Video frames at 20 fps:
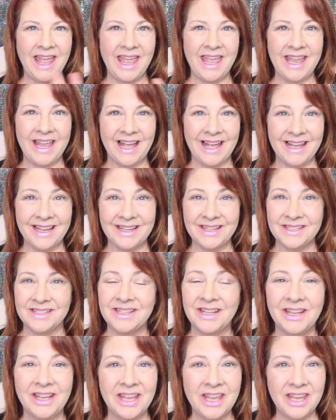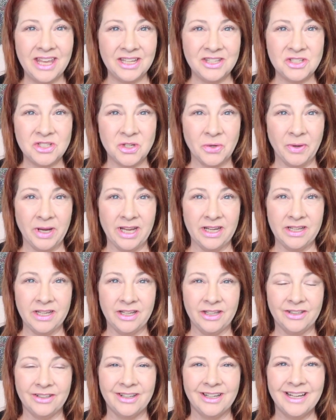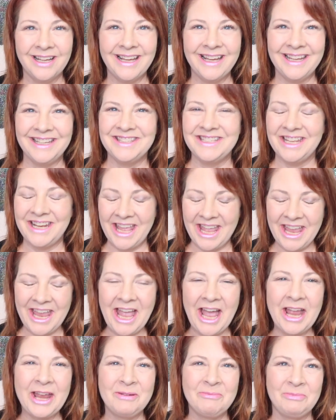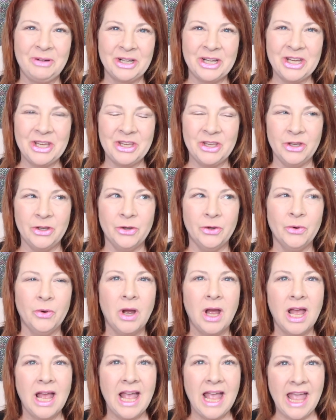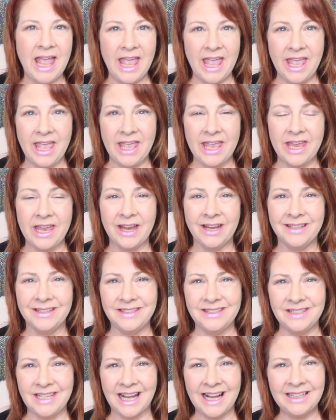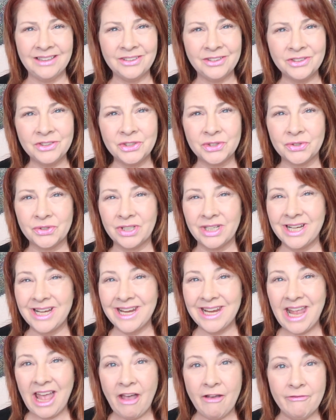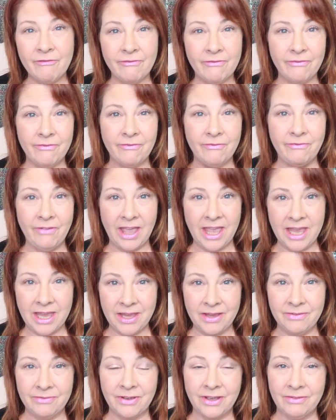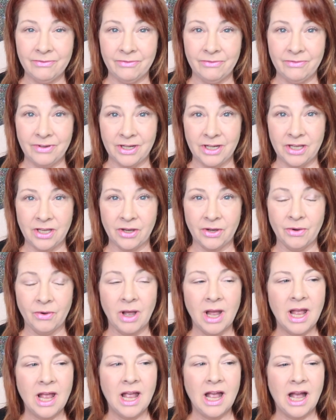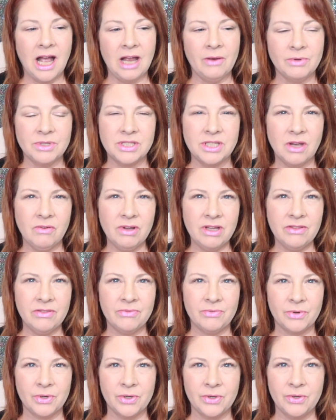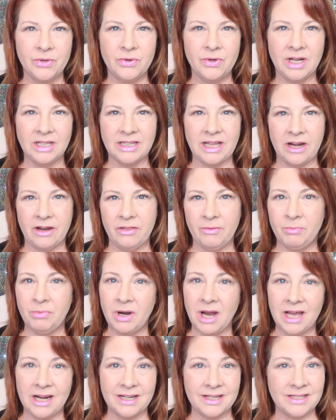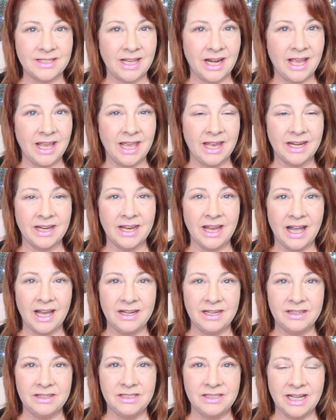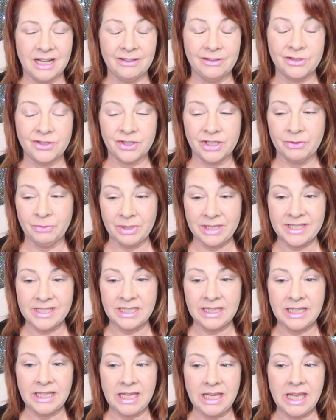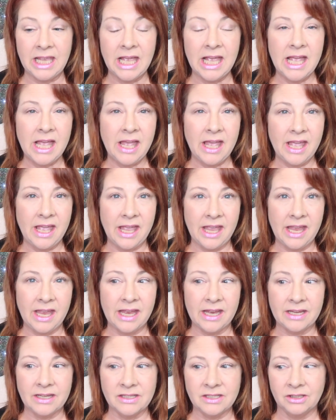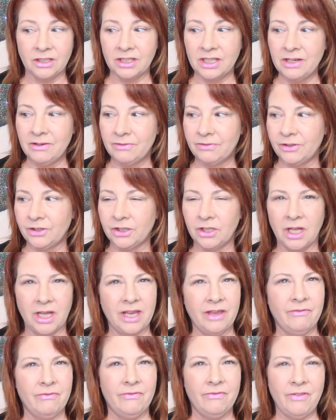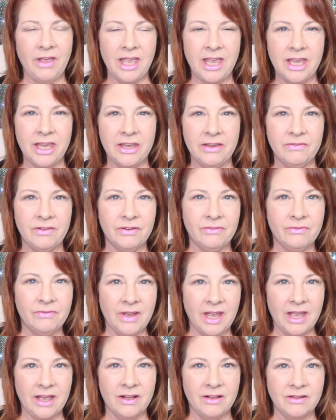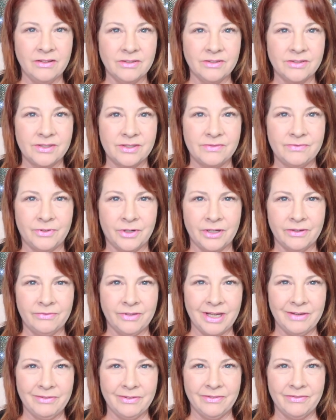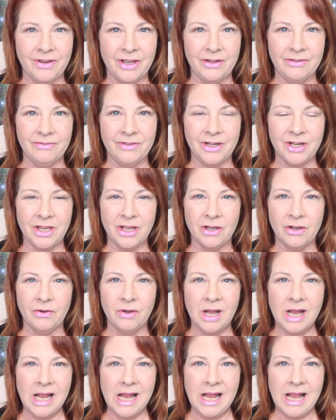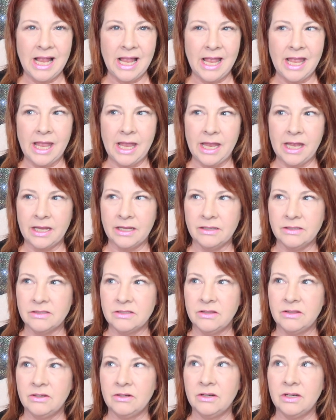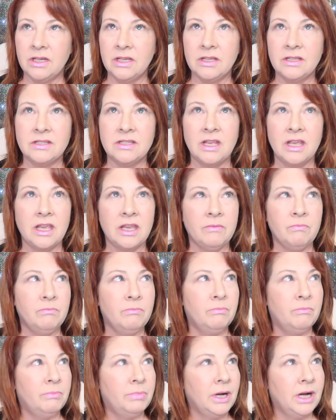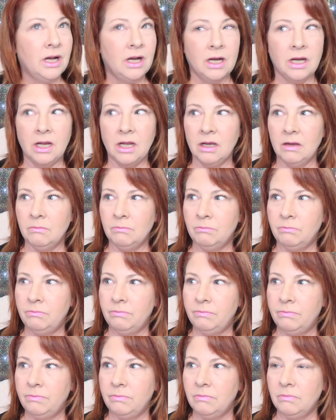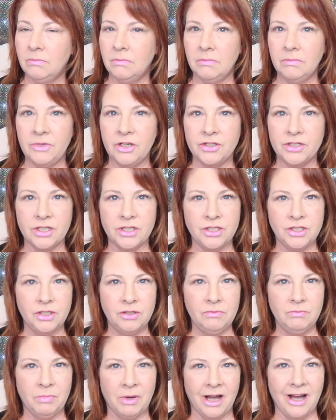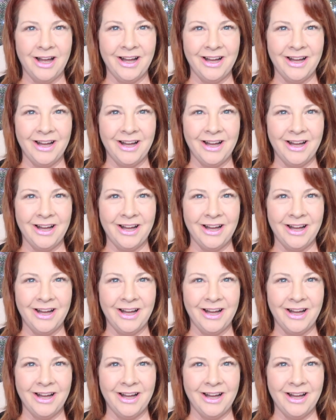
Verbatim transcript: Hey guys, it's Joanne here, and today I am bringing you a Dollar Tree fave video. I was going through a lot of the products that I had gotten at the Dollar Tree recently and looking for like fave and fails for a fave and fail video, and there is a bug. There's a June bug.